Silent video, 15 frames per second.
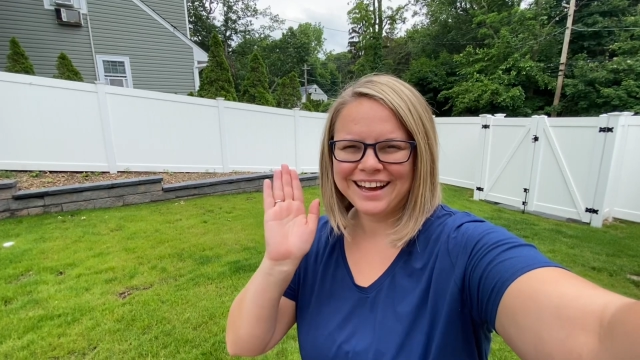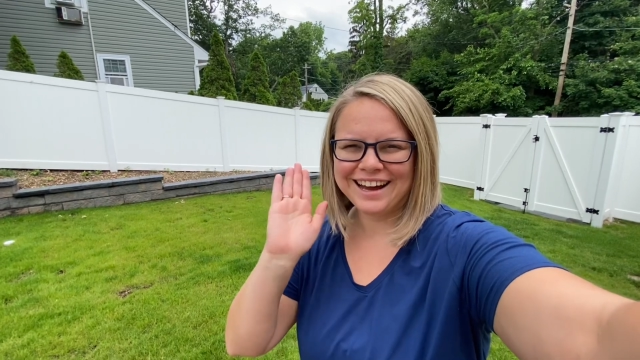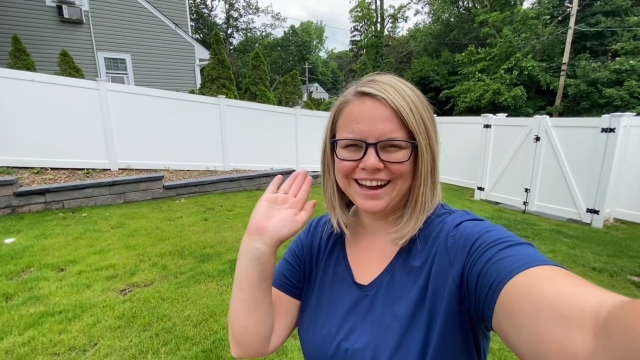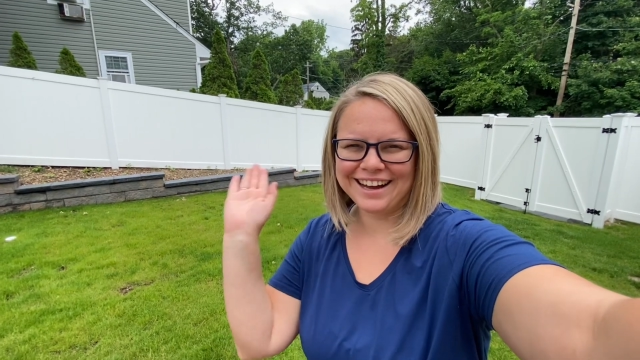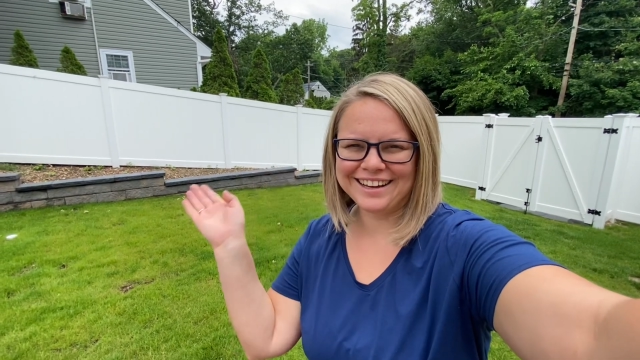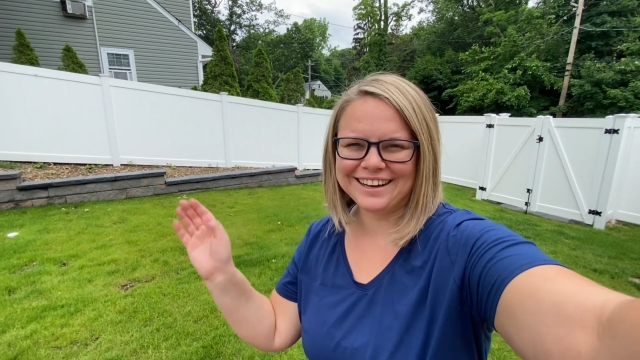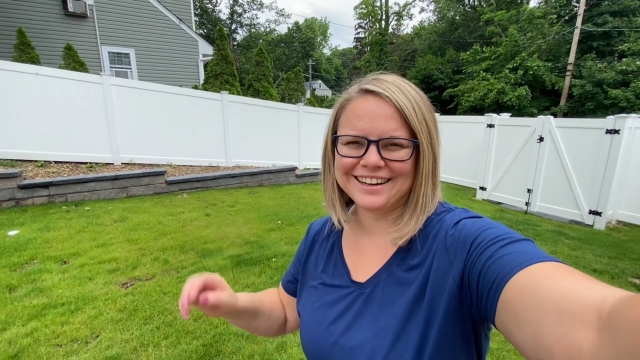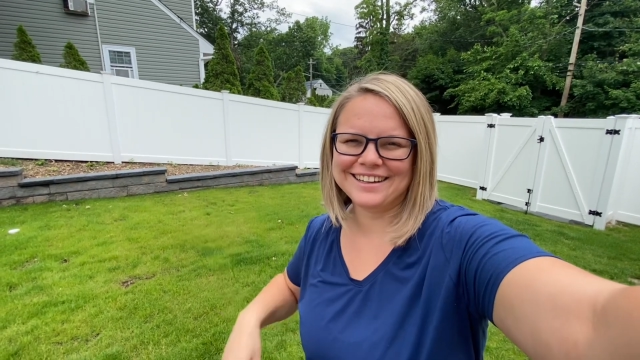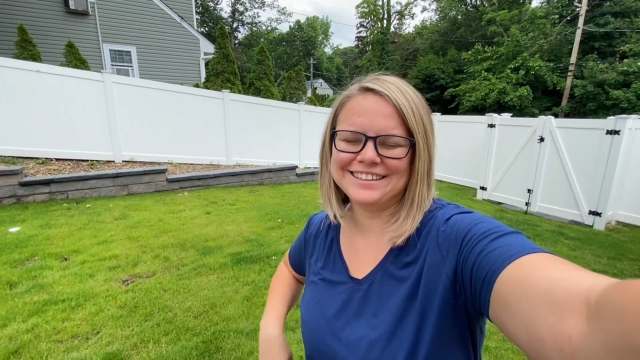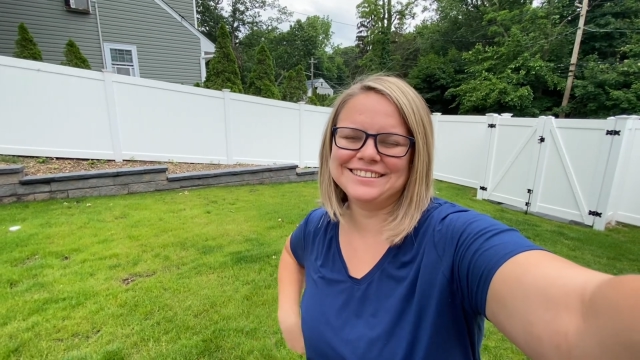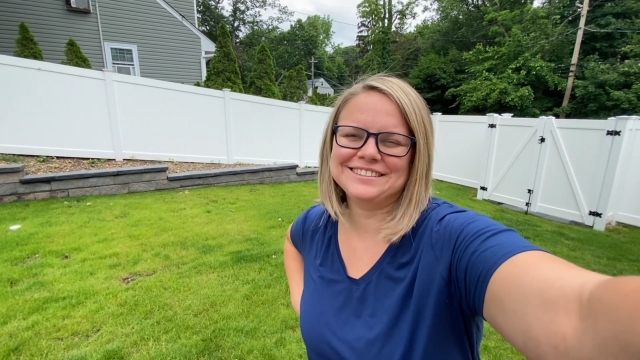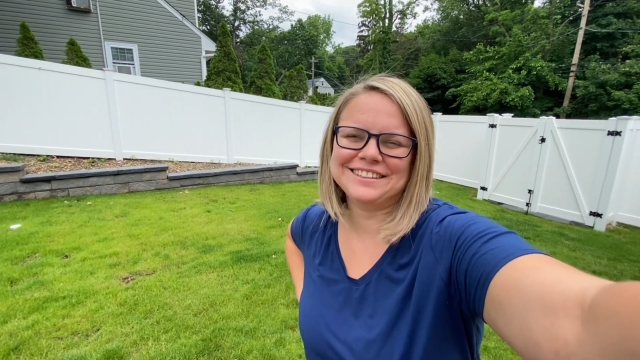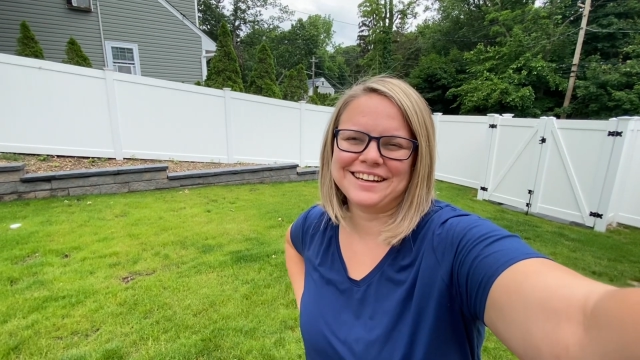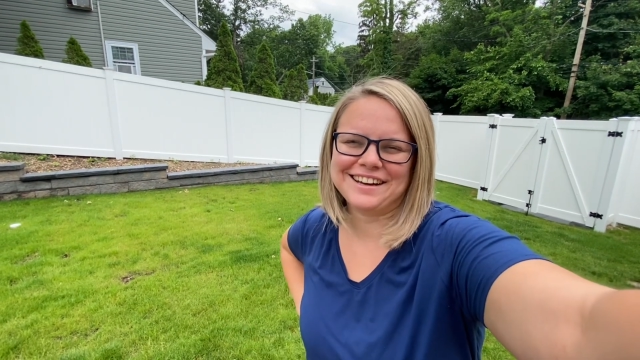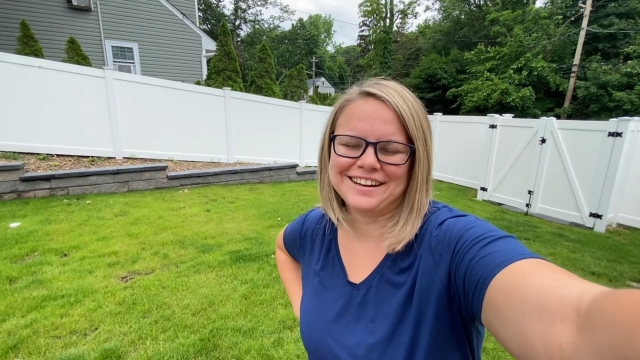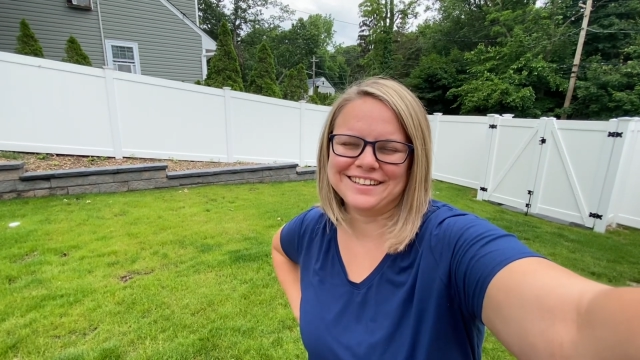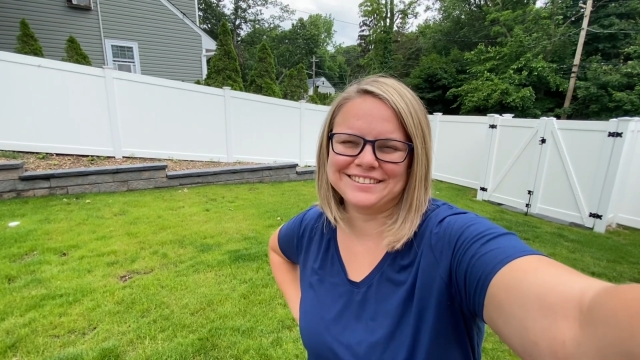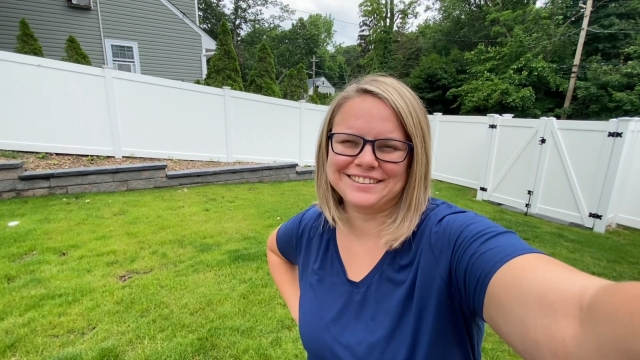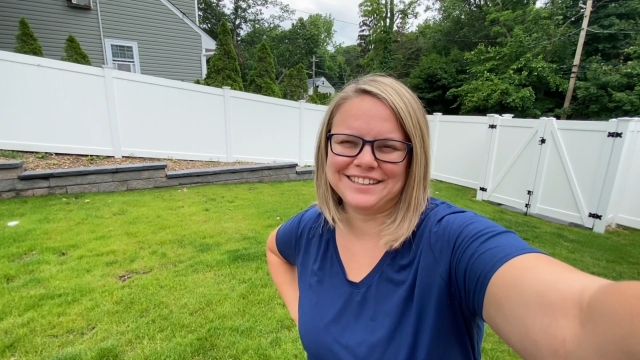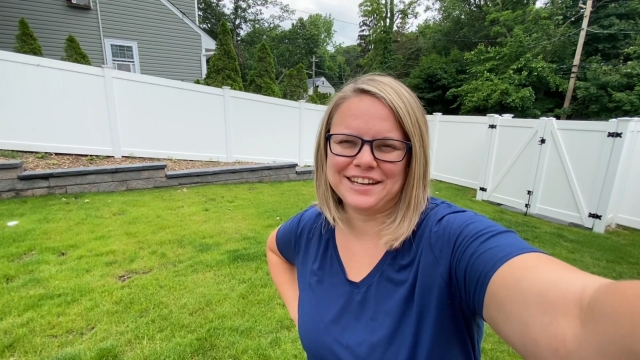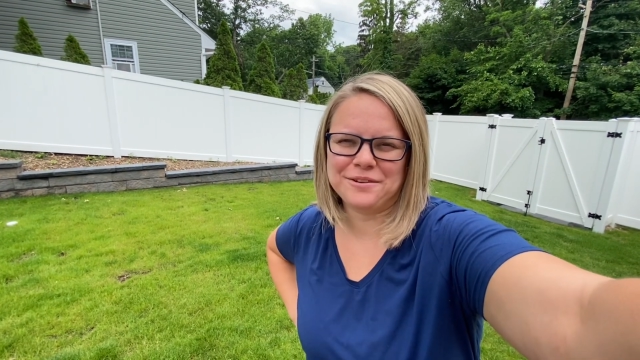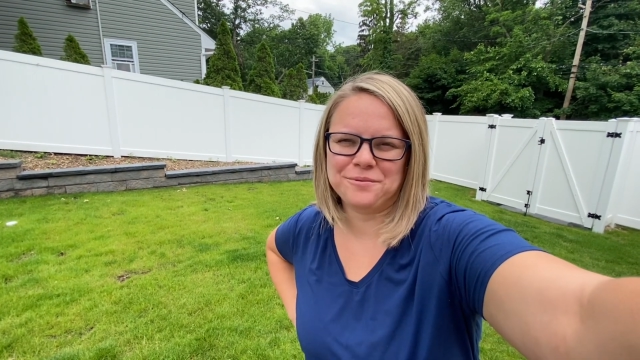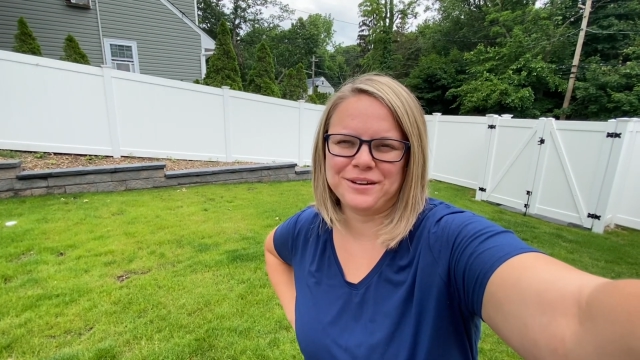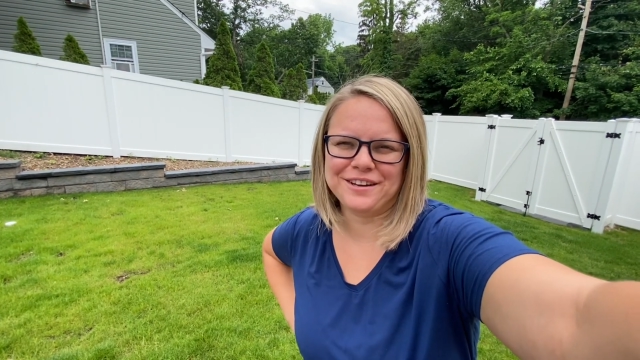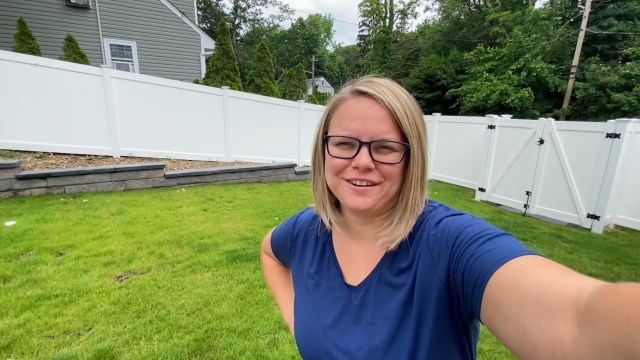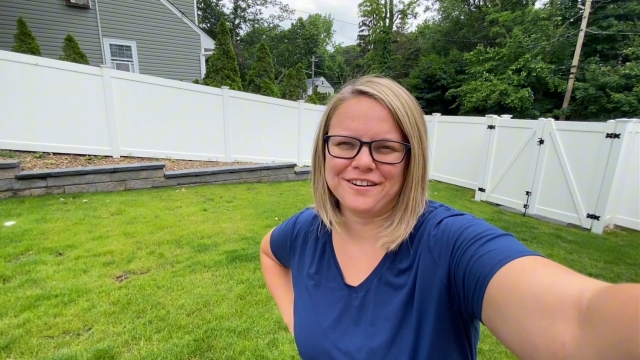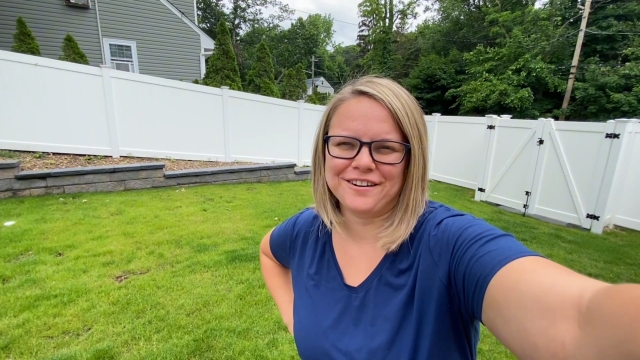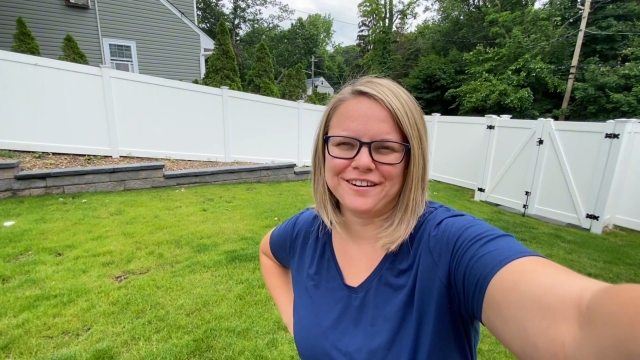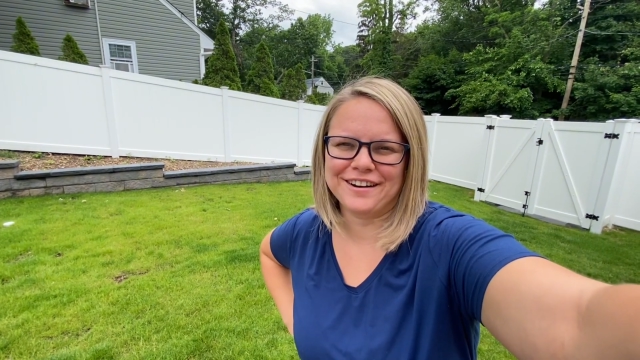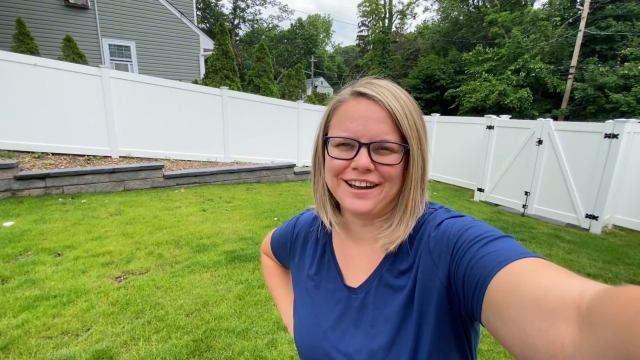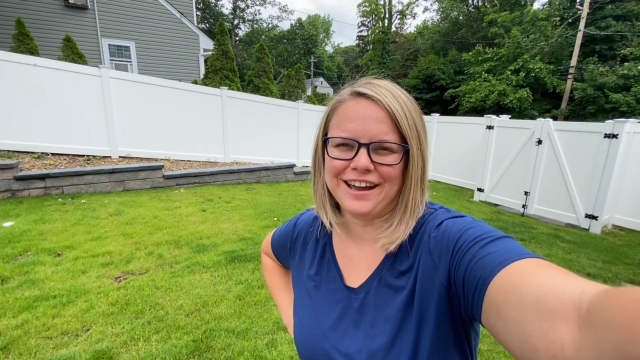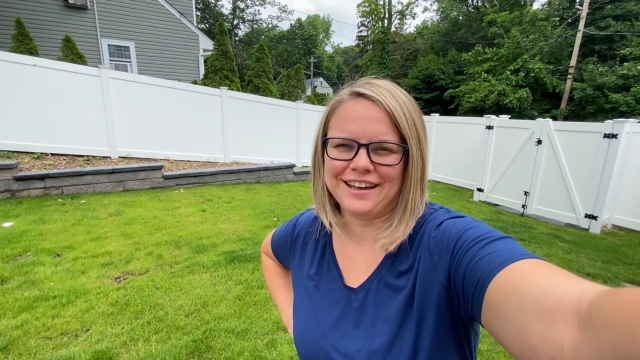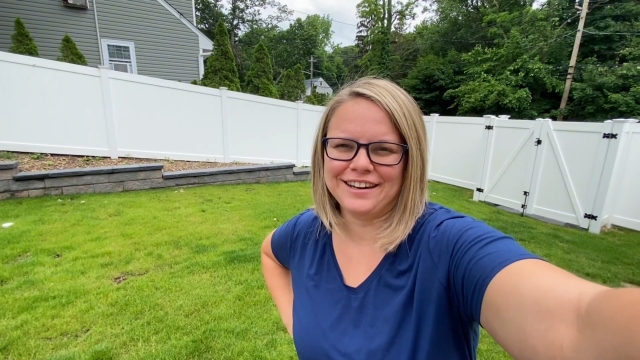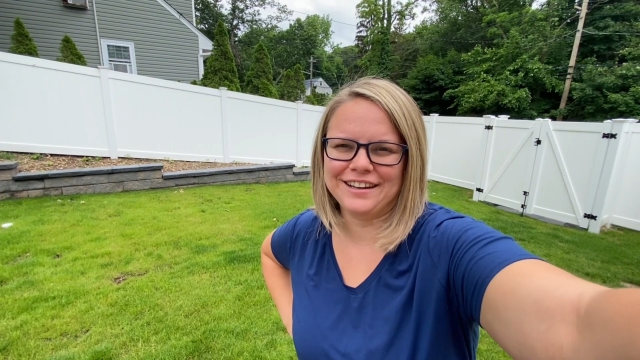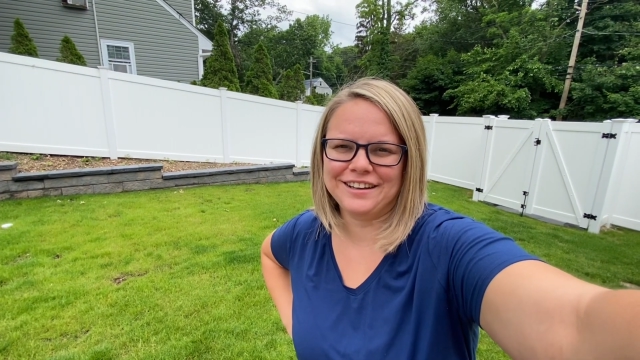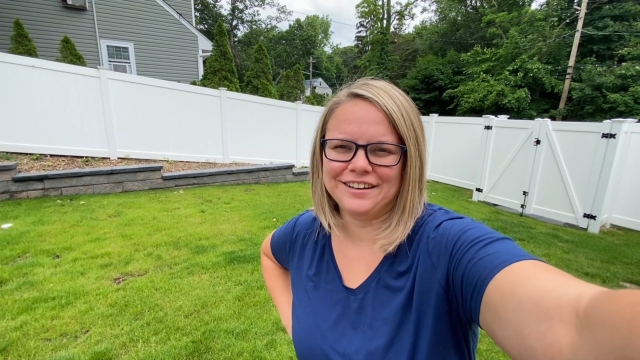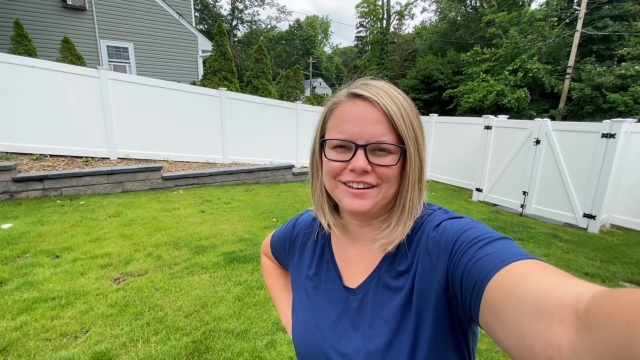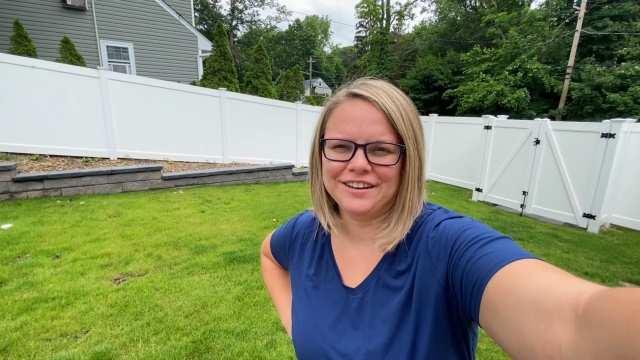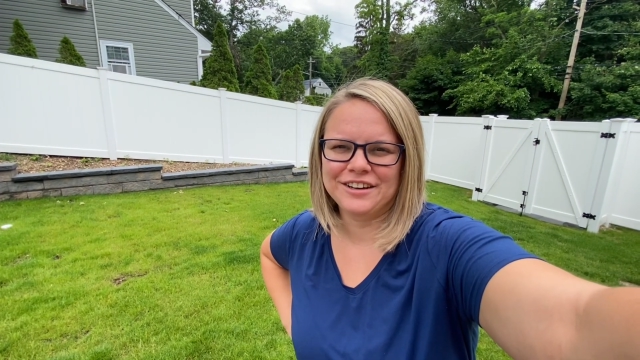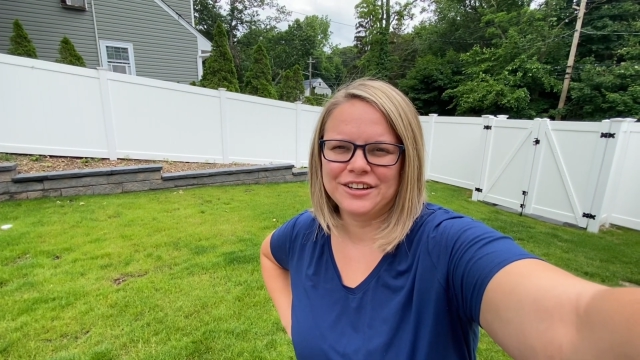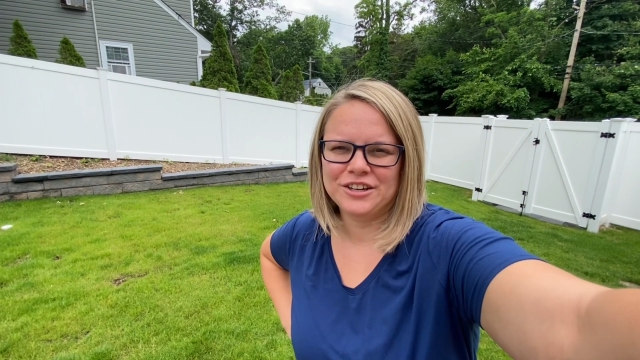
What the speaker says: Hi guys, today we are headed